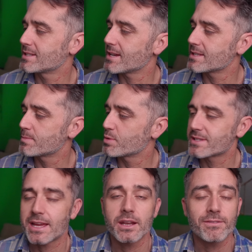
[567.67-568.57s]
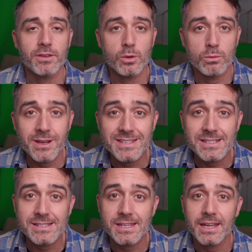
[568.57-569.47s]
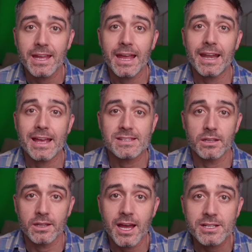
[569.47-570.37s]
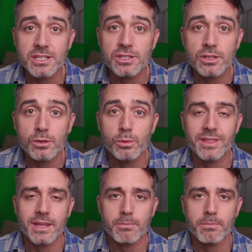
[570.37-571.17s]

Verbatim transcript: does present a few risks, and it has a lot to do with the